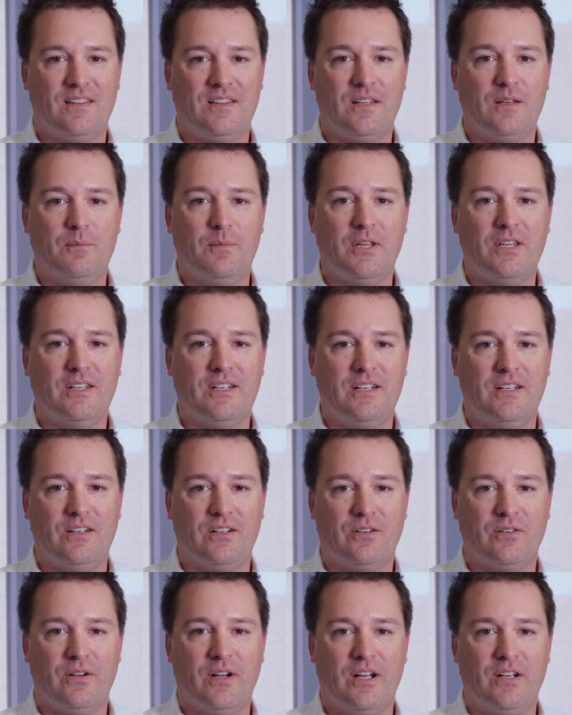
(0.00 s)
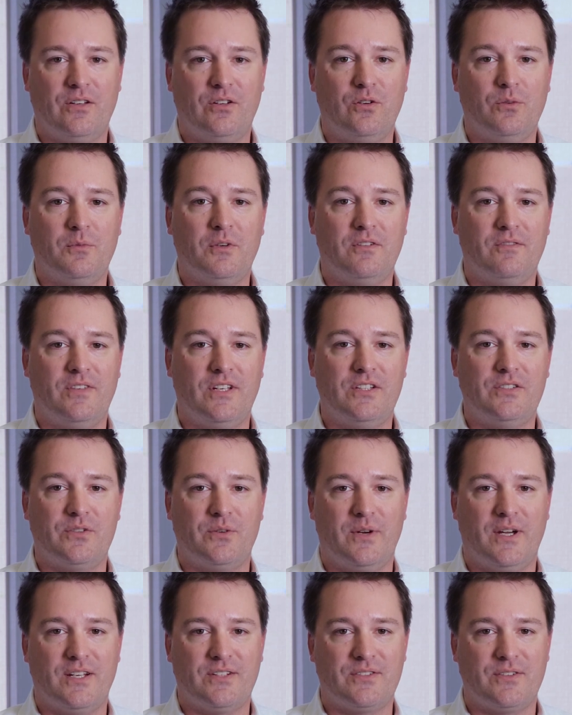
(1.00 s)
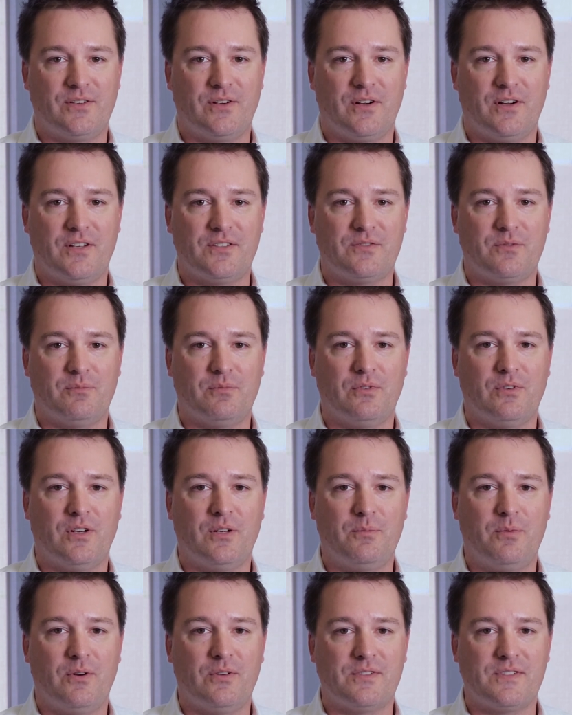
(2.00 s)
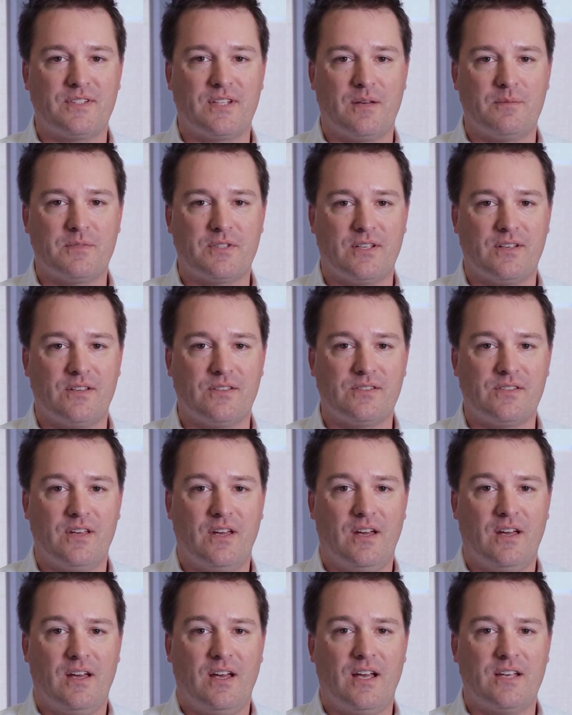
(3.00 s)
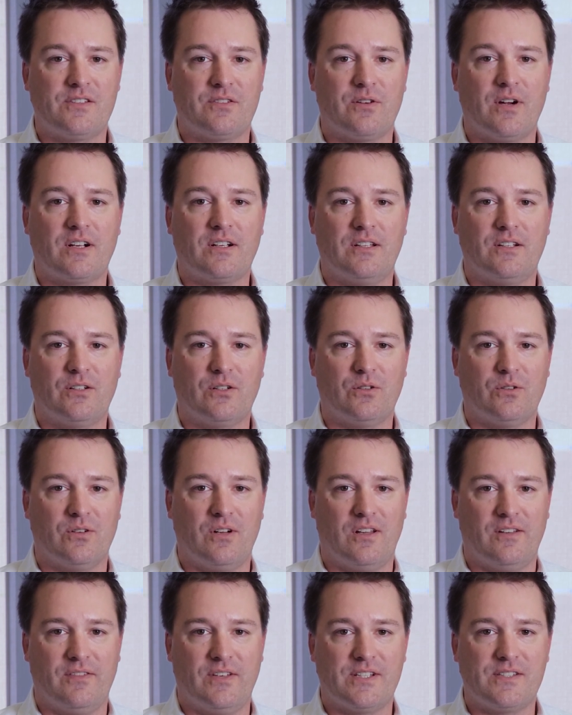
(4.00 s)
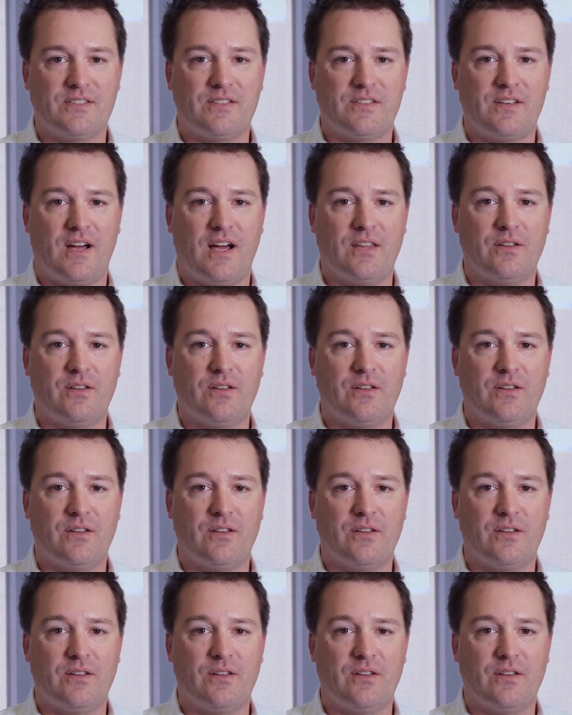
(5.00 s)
The ability to create human V two A interneurons from pluripotent stem cells has direct clinical relevance,